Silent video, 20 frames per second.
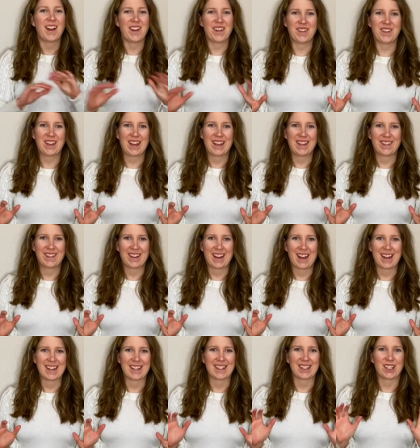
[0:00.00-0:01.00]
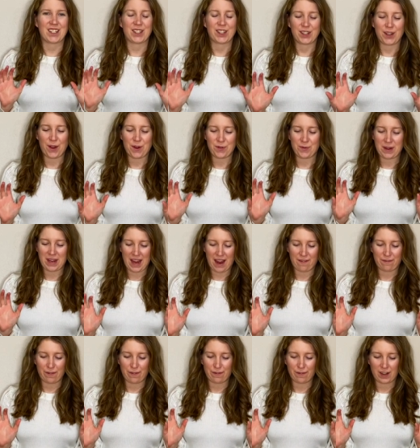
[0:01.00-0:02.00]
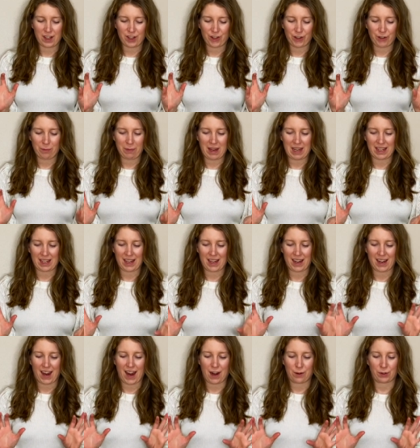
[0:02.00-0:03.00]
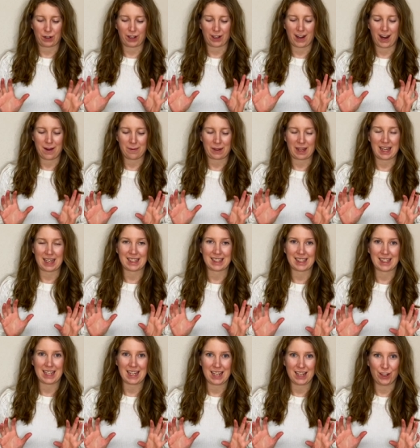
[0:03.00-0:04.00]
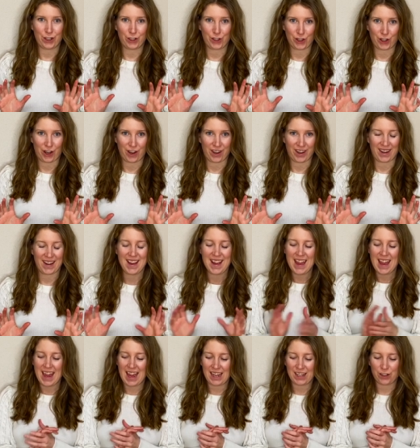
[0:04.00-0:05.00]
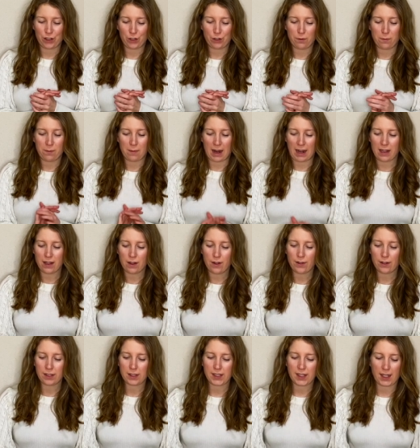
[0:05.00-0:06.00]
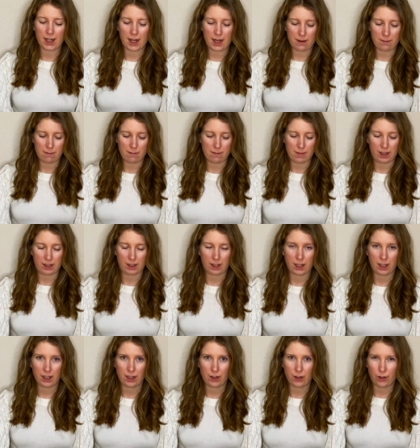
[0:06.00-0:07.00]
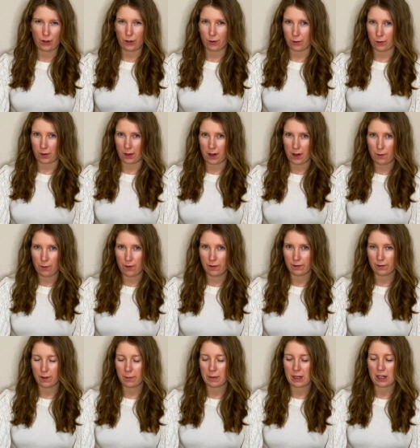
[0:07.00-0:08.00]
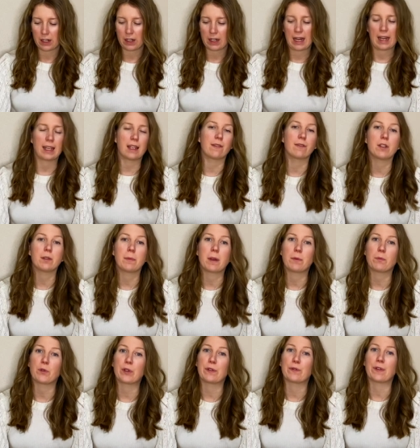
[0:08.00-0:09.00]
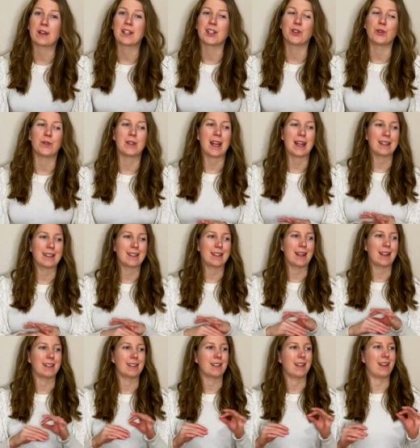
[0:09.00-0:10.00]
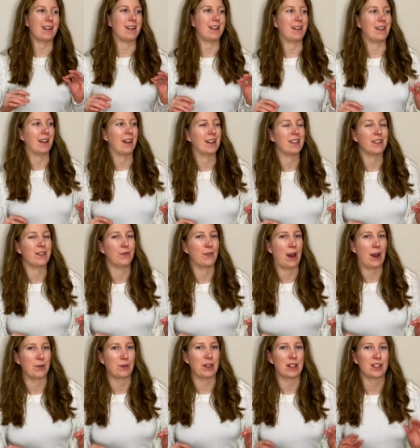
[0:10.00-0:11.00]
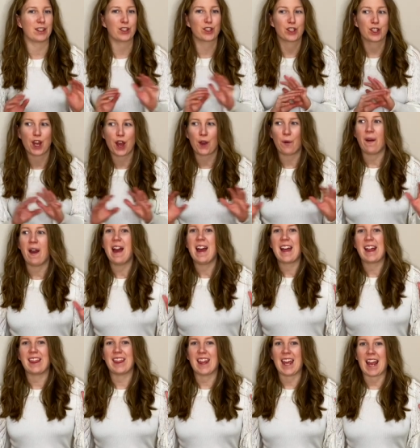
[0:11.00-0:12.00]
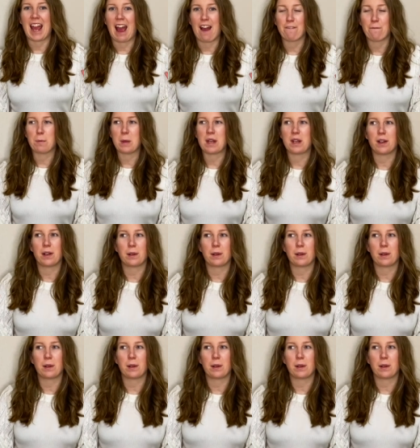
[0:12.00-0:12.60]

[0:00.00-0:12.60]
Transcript: Okay, you guys, so we have finished baking our cupcakes in a jar. And you might notice that I am missing the Oreo one from here. I gave it to my boyfriend to taste test and he devoured it. So they have been